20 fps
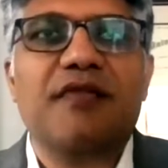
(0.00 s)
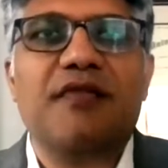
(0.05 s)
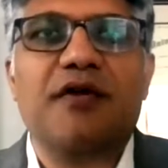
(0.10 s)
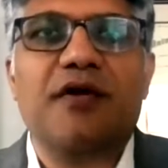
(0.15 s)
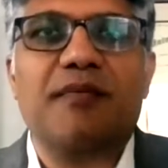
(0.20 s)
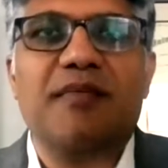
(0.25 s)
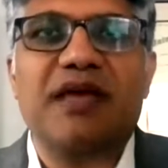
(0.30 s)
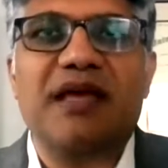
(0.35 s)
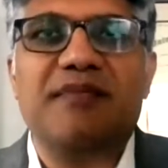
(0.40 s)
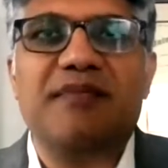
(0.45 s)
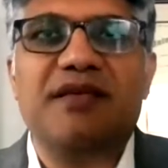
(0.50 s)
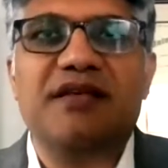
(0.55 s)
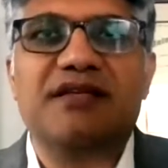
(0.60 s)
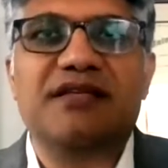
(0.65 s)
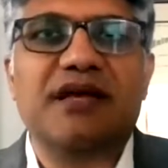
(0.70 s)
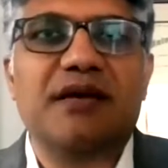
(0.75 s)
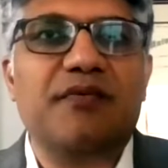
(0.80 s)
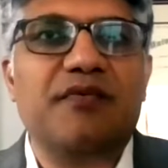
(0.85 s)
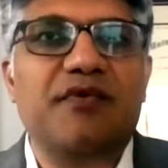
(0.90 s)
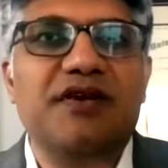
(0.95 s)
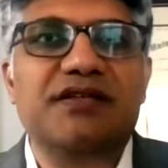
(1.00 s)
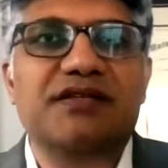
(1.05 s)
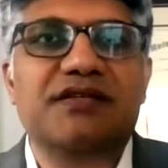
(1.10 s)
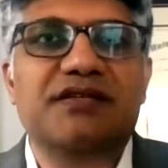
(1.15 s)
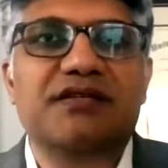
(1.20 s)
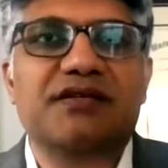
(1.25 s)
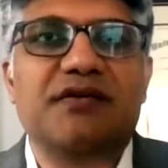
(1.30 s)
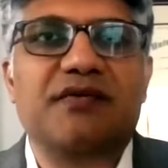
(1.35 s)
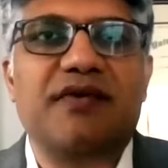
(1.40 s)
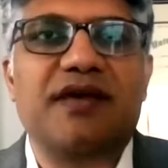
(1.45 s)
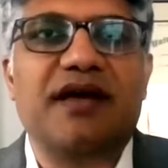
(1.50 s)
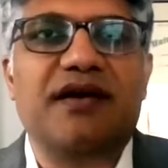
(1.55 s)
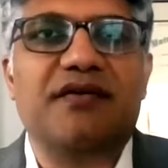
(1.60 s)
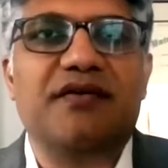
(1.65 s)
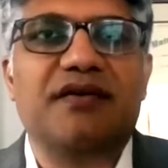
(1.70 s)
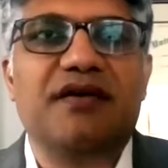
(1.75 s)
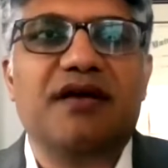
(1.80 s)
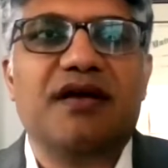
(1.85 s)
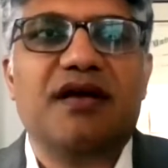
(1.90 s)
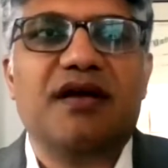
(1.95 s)
there may be some risks
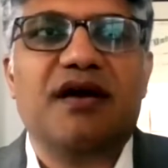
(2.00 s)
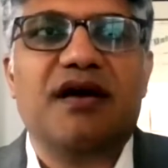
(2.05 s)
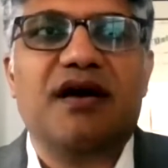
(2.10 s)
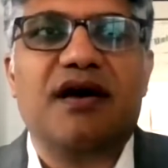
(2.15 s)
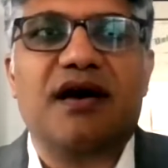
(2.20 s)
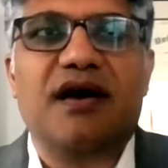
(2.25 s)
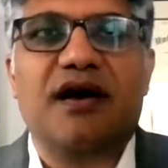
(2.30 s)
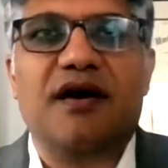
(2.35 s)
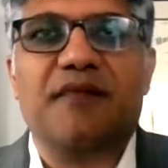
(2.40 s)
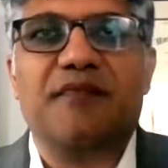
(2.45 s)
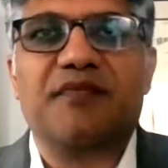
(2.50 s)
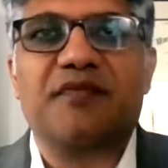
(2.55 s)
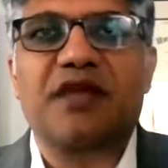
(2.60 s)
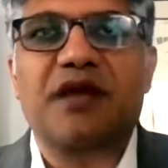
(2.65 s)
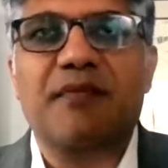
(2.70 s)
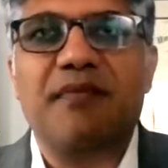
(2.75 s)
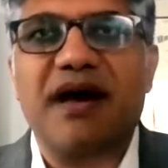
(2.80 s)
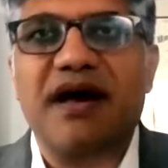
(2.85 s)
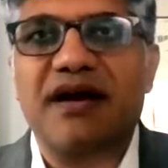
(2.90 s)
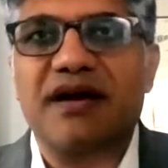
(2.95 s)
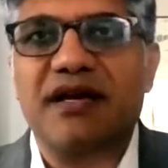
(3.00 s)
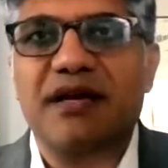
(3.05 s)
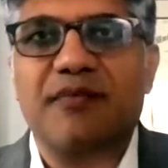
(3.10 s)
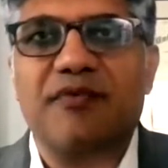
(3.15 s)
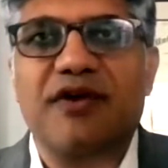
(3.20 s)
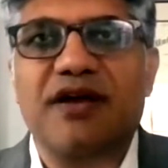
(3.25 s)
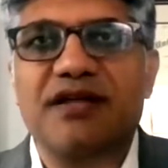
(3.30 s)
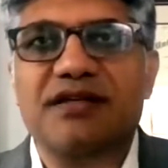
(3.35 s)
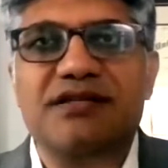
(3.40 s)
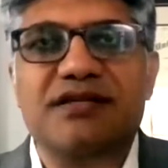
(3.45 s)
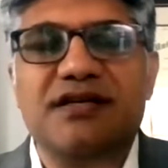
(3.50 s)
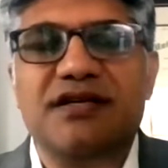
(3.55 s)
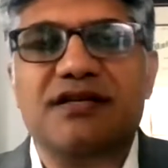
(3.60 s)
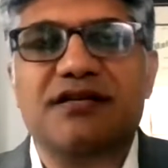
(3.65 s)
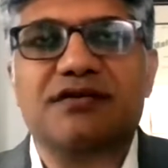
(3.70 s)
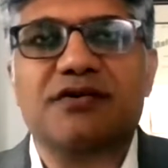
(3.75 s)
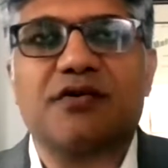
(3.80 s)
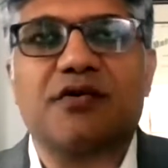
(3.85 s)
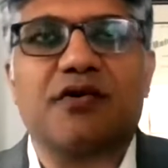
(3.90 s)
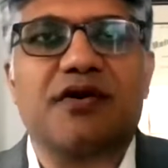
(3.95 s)
around commodity
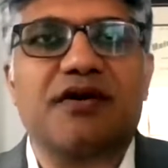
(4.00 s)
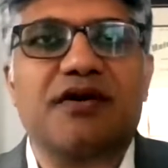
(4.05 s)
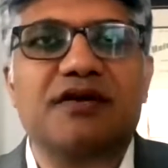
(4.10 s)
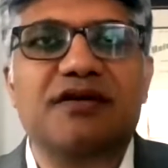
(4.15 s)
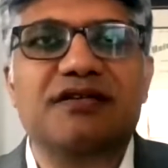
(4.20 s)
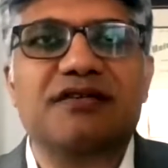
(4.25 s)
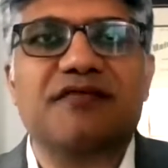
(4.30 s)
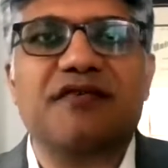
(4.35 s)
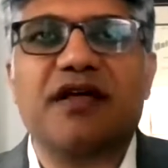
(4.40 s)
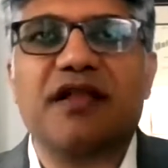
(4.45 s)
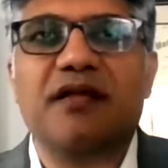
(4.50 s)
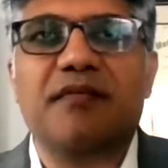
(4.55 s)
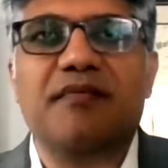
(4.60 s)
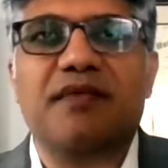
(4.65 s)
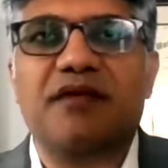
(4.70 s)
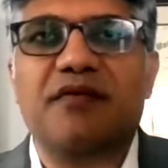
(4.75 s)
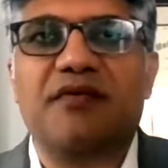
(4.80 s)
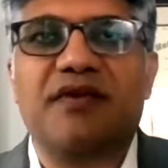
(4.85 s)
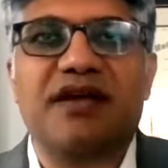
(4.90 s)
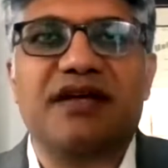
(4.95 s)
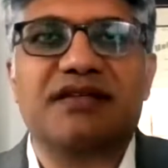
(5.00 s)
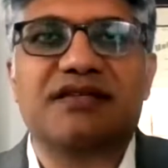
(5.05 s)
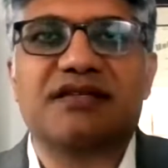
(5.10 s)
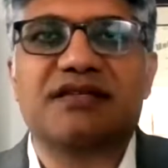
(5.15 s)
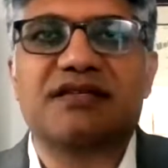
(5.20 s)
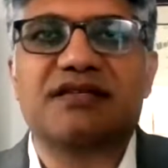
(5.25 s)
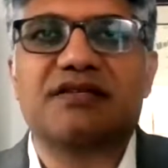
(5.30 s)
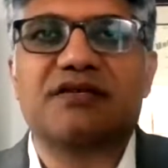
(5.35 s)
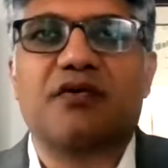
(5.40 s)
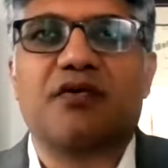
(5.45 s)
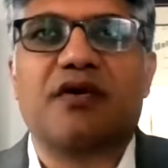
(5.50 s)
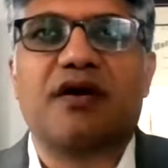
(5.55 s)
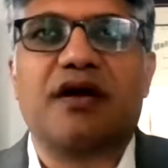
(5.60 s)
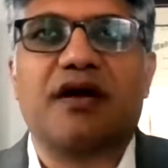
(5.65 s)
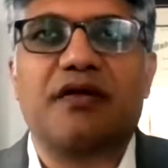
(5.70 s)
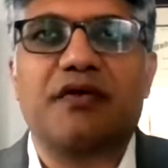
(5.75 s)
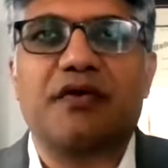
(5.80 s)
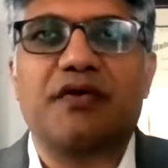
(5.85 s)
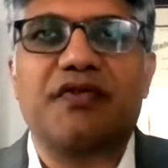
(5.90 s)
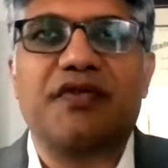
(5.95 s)
prices or development risks or
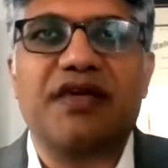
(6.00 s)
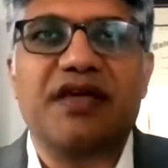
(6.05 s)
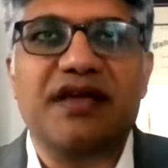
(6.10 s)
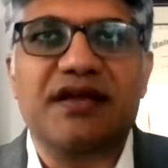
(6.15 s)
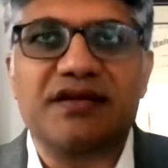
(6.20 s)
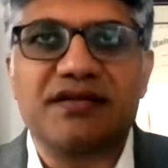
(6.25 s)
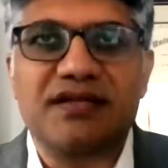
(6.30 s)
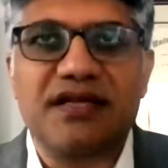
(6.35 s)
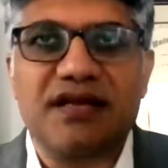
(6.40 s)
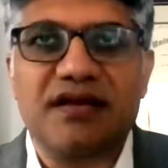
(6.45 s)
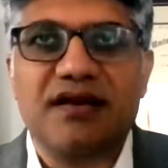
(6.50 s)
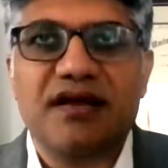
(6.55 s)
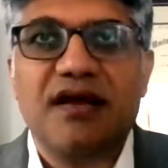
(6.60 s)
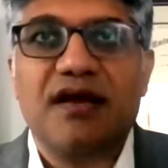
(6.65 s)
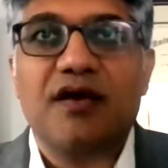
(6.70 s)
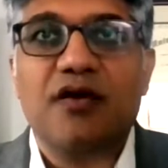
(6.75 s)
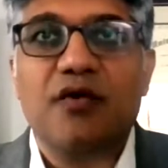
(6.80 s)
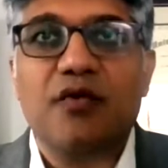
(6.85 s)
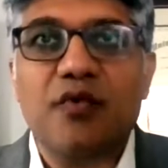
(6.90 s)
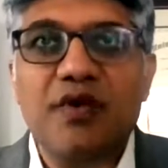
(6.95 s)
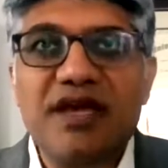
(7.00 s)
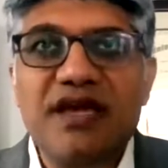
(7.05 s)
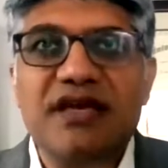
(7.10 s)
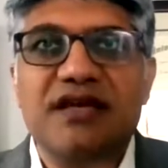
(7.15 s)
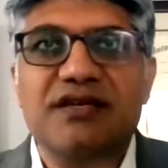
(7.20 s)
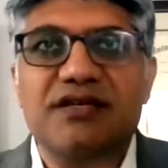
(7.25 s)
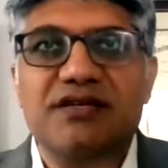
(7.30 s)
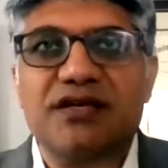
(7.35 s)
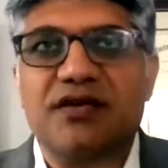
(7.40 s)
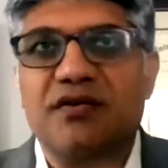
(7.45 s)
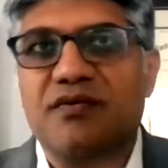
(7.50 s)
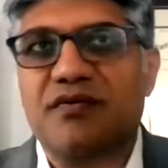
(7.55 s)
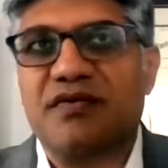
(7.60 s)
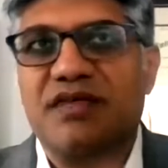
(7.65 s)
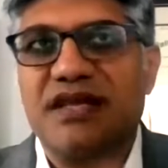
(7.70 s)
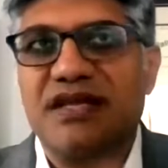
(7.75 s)
other things that we can do,